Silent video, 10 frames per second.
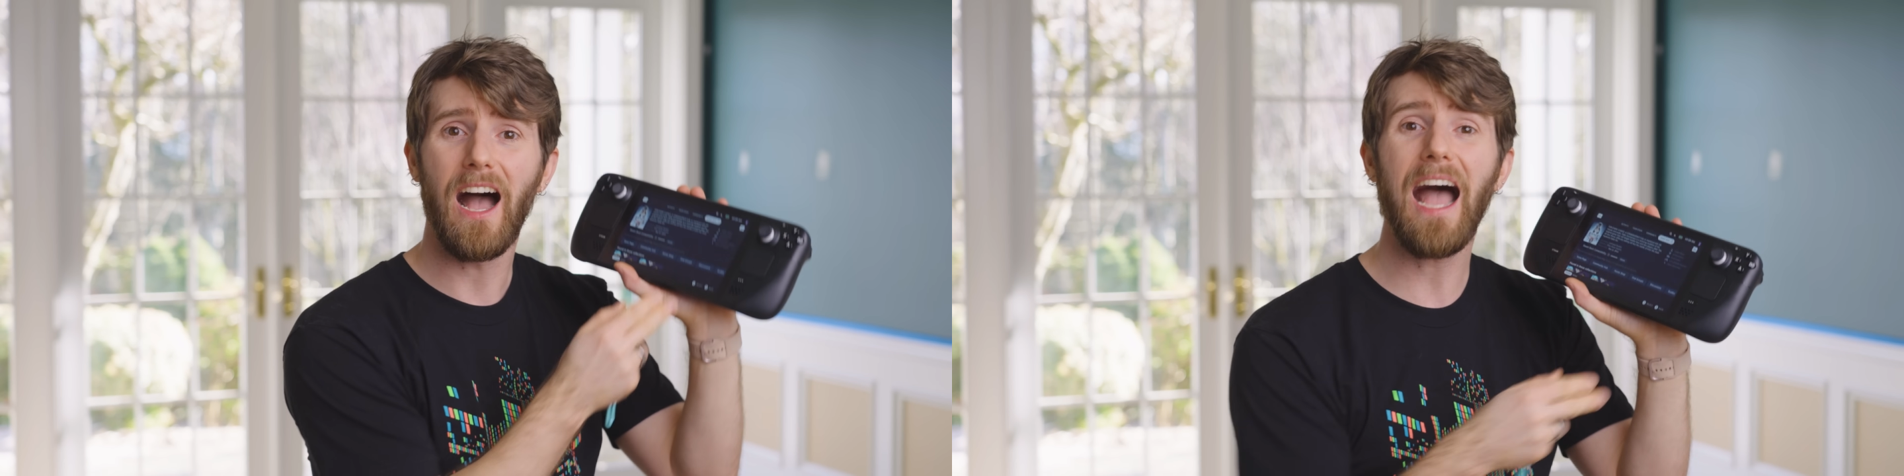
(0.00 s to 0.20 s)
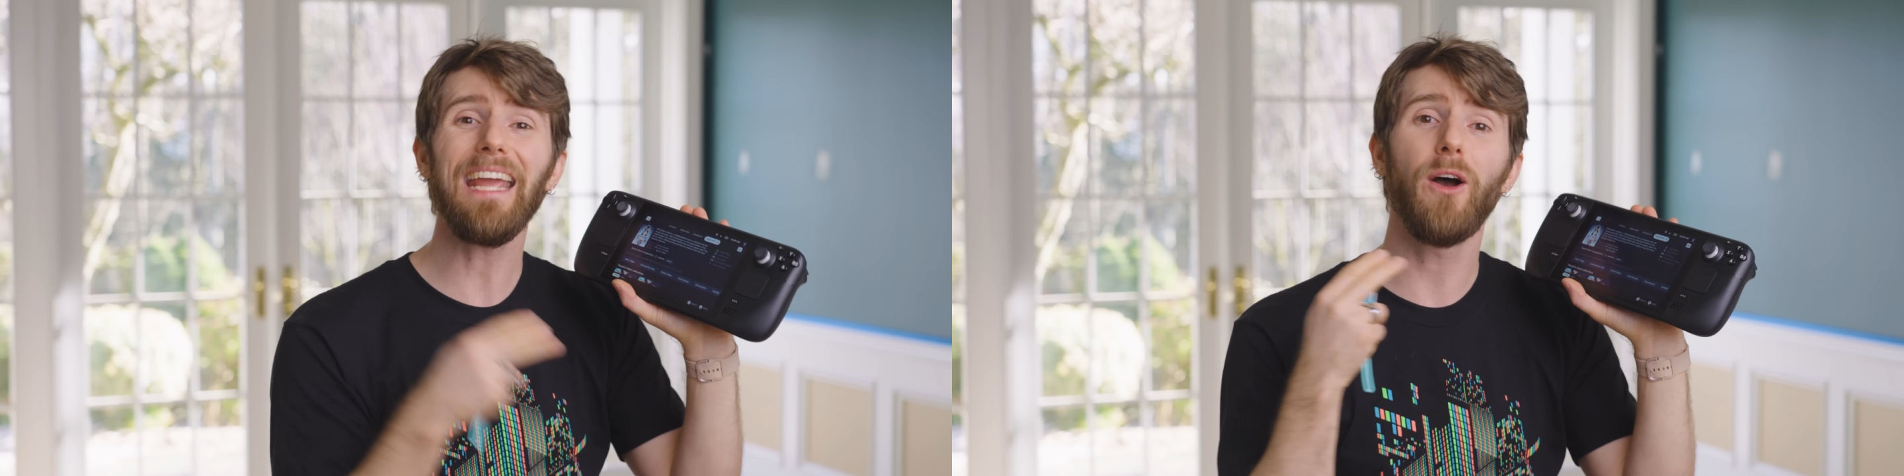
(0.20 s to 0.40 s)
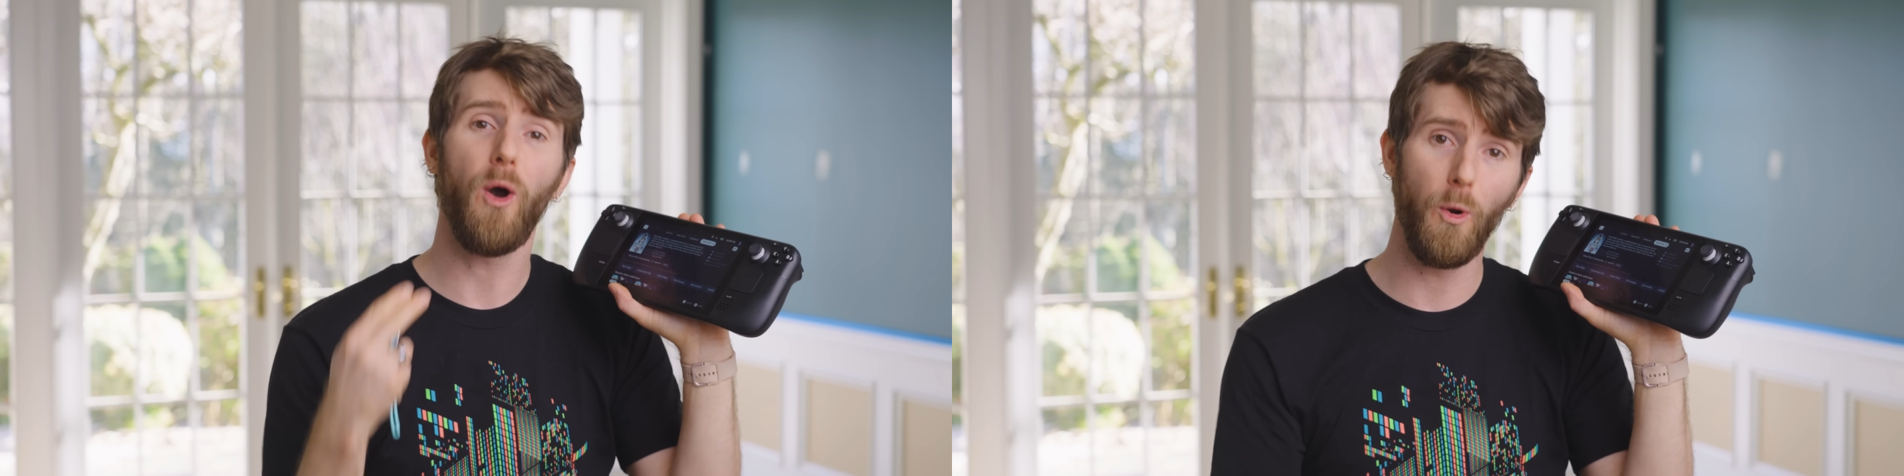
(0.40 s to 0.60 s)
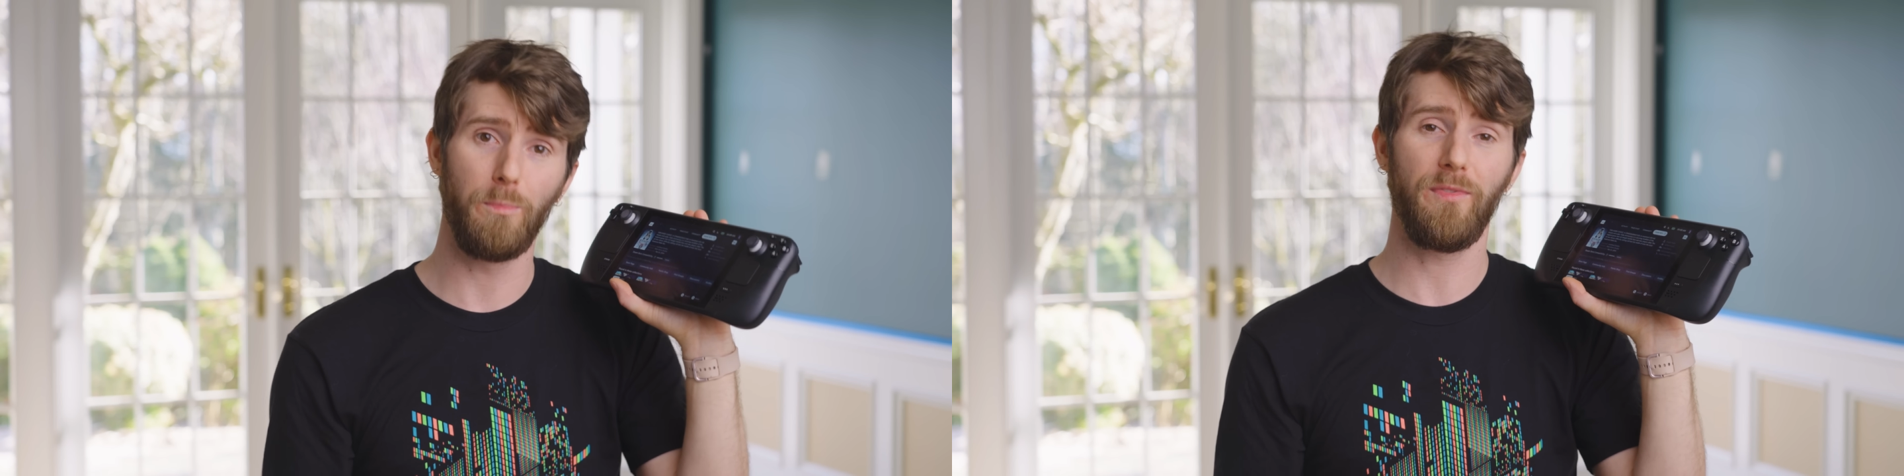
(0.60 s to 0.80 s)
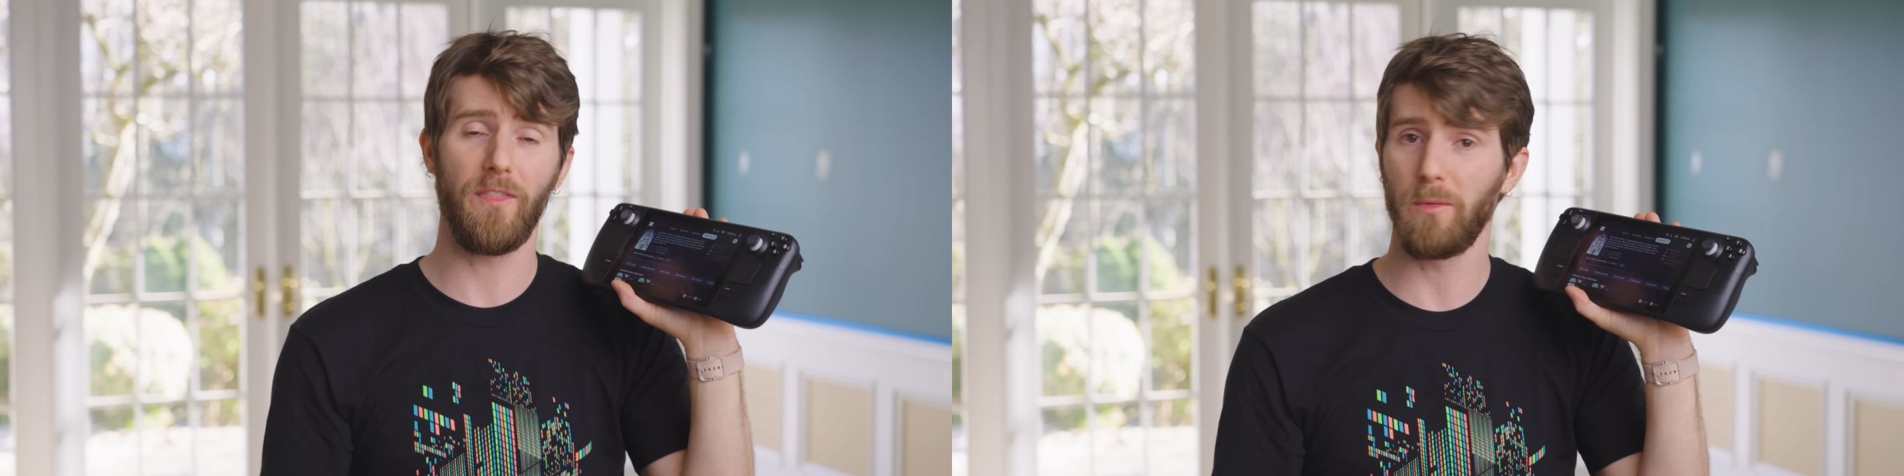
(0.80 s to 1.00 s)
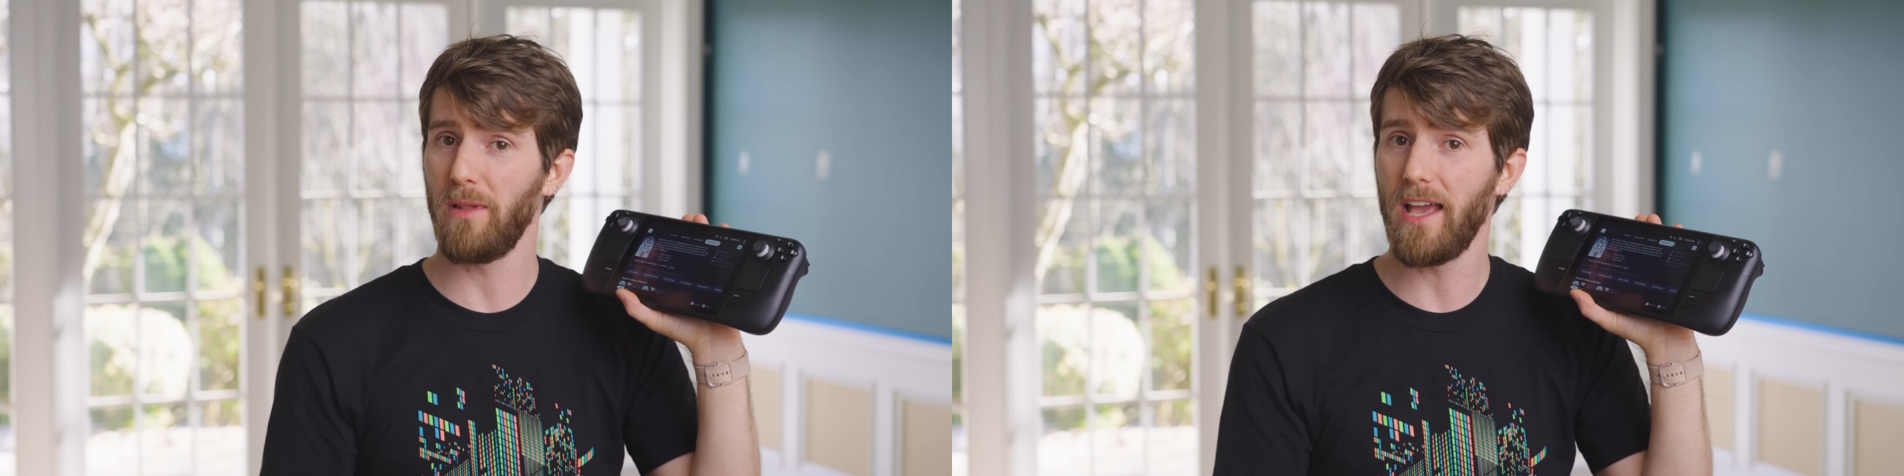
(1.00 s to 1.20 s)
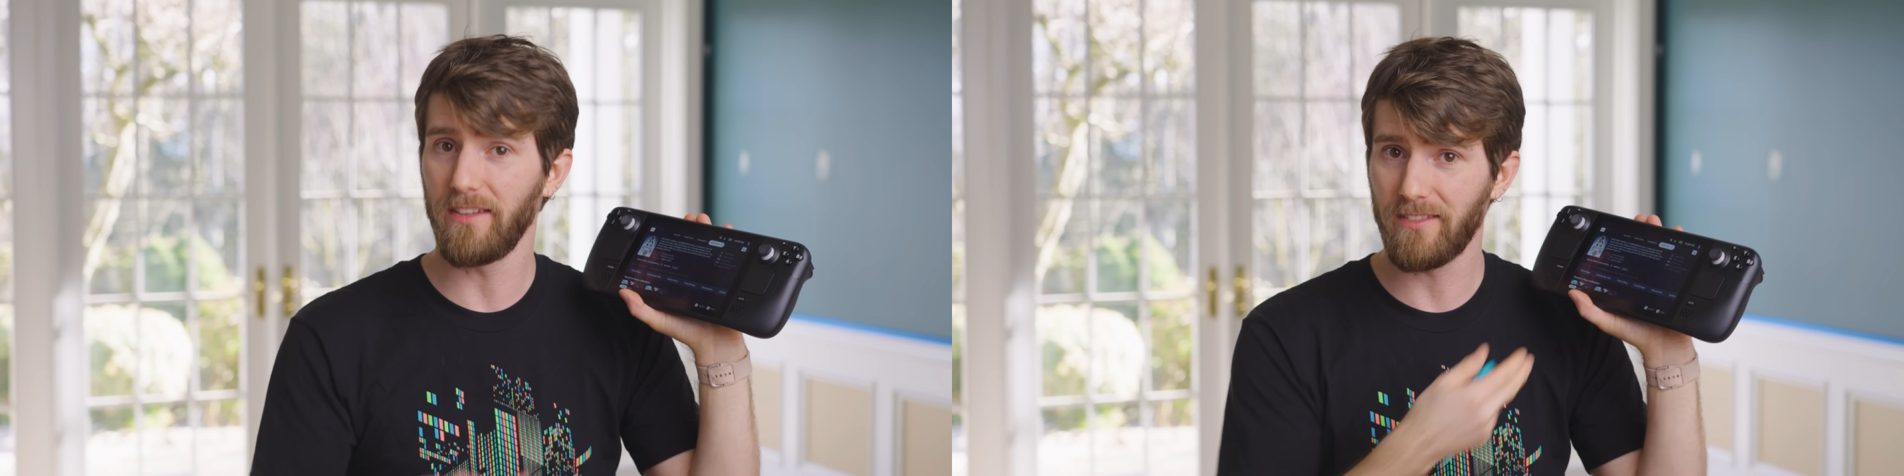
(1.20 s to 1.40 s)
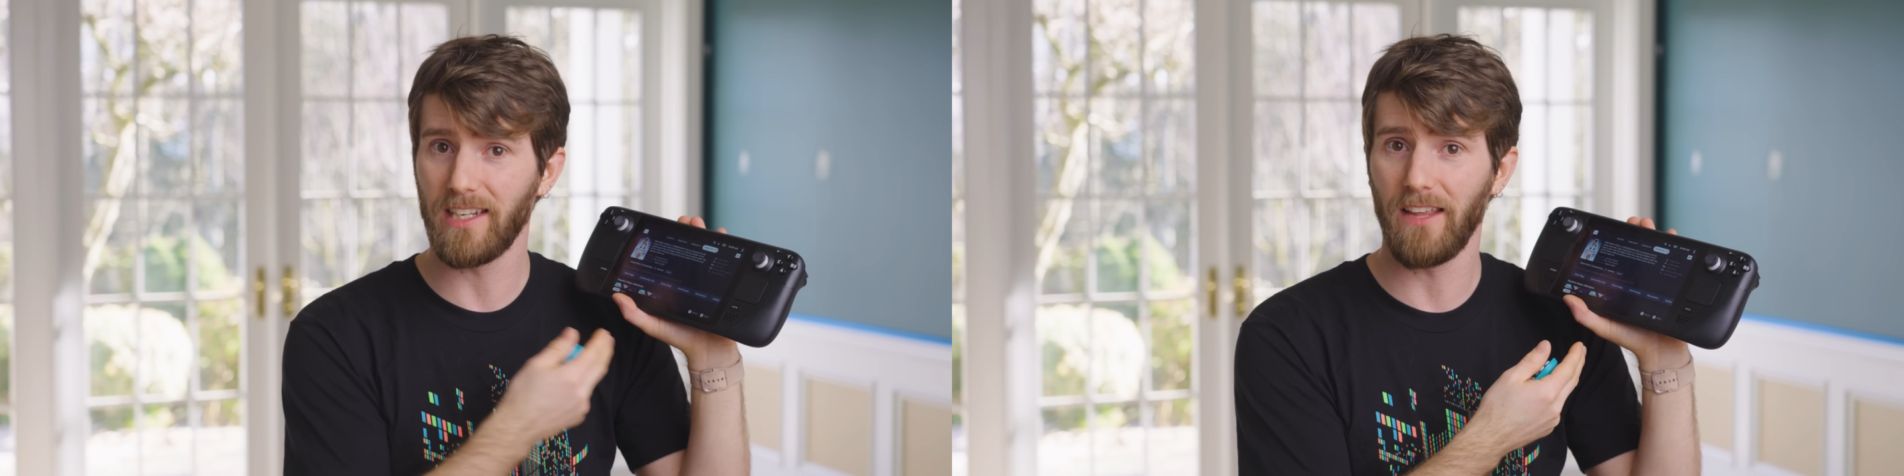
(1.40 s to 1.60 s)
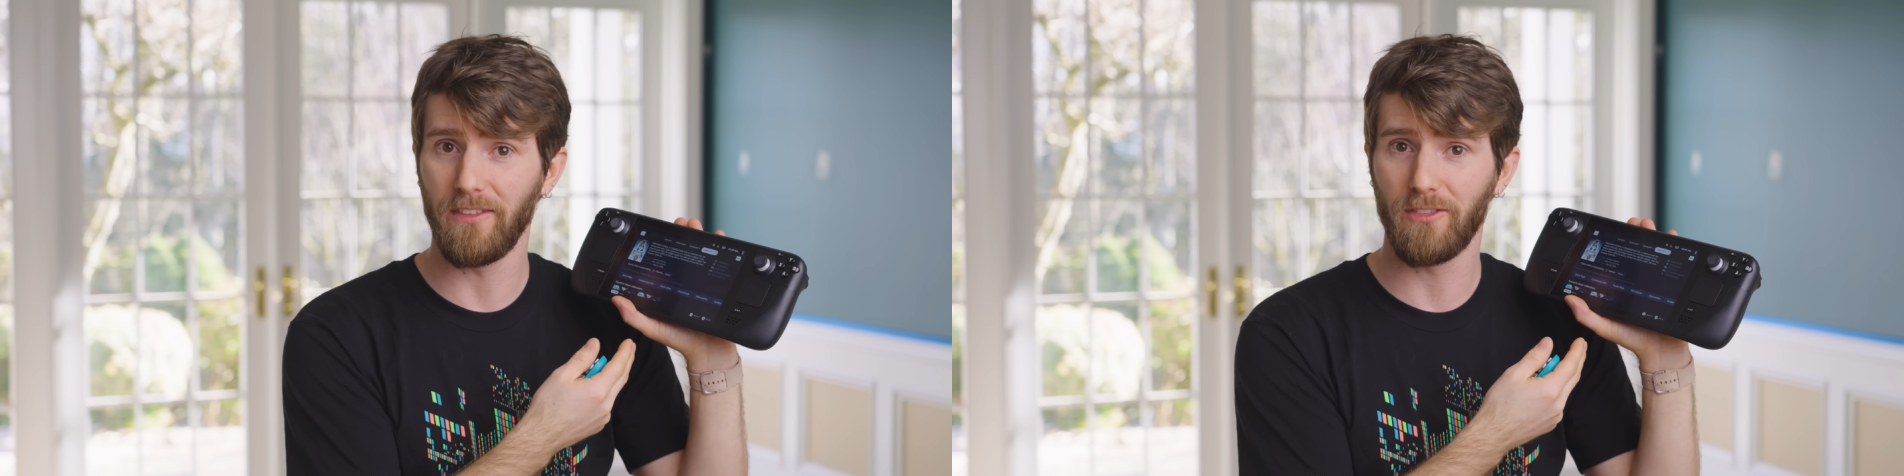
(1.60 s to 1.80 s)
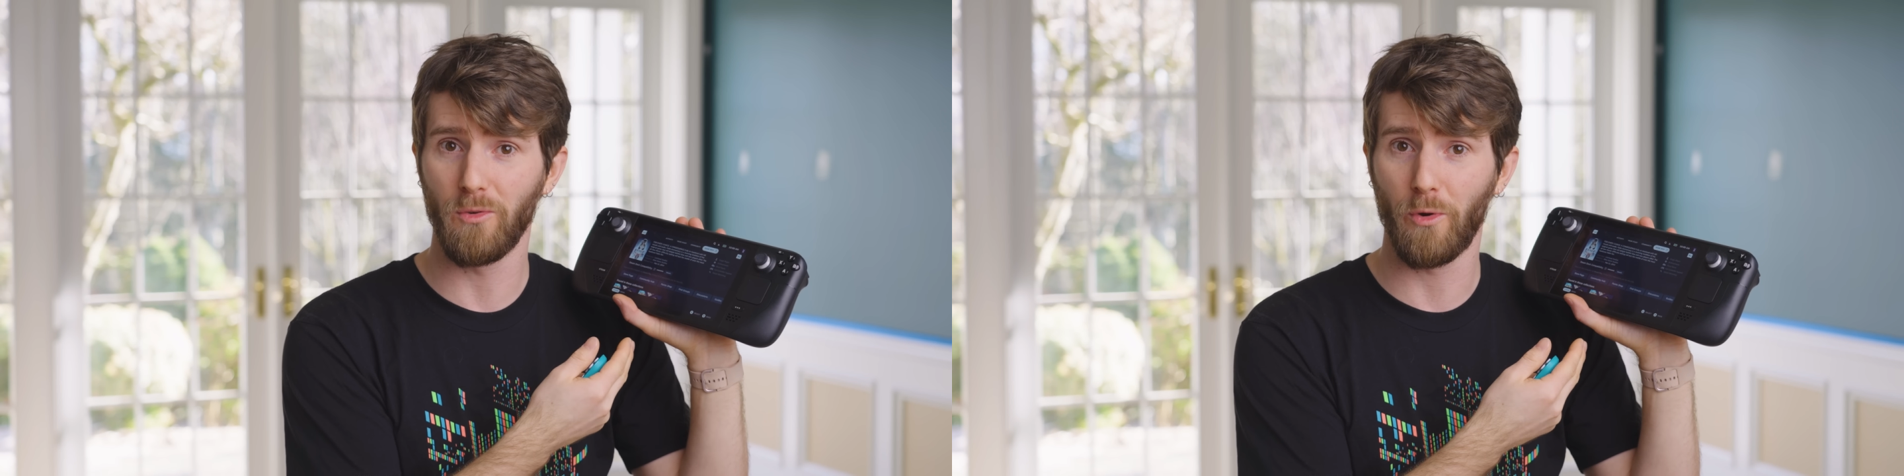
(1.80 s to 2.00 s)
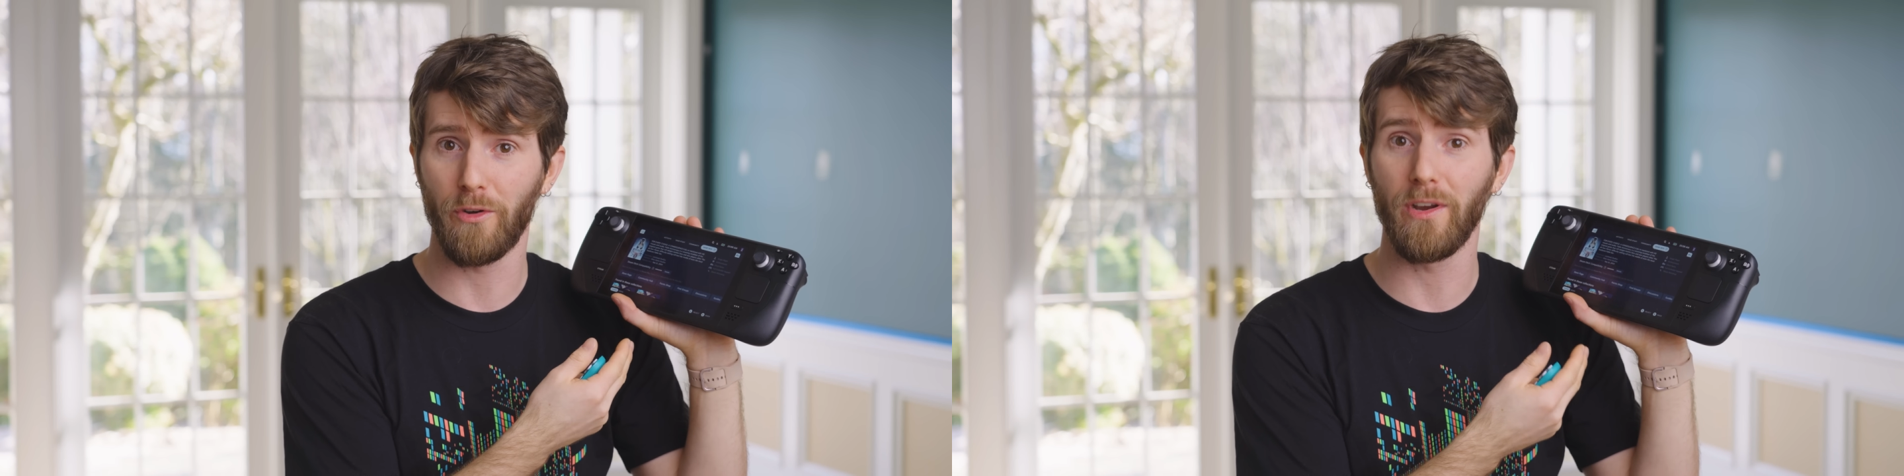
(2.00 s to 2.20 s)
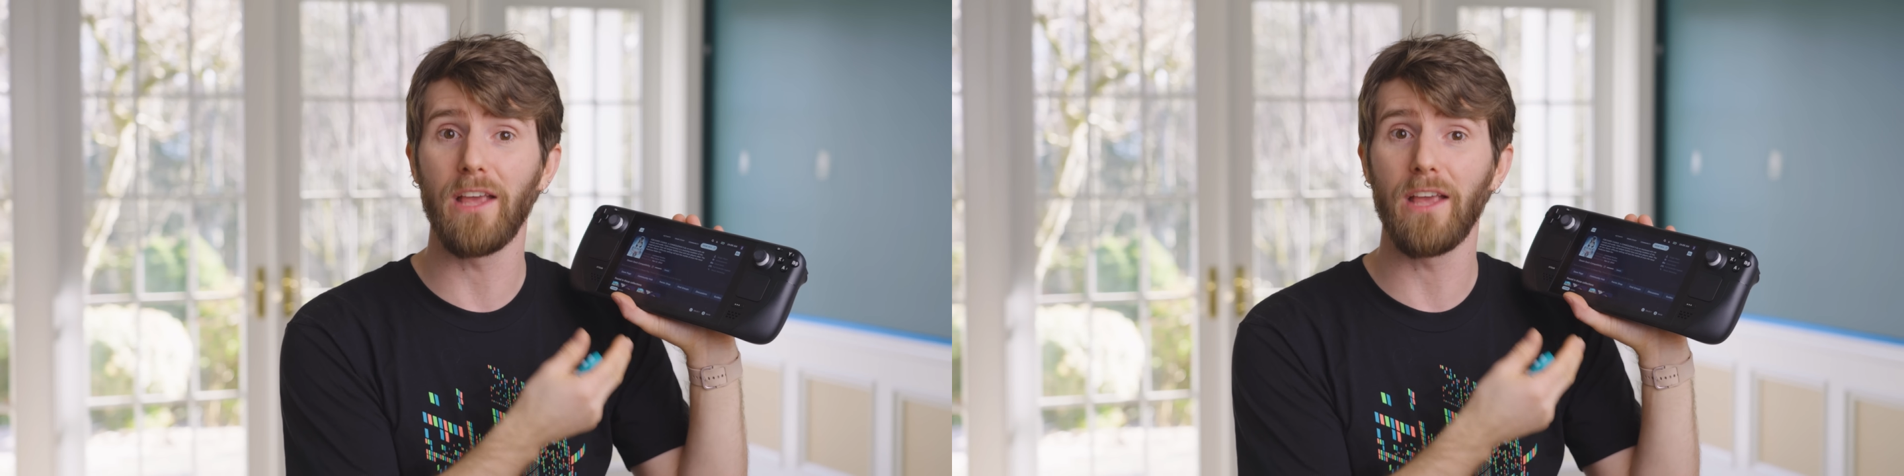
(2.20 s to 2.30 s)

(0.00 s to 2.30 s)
I hope that the plan is to get this in order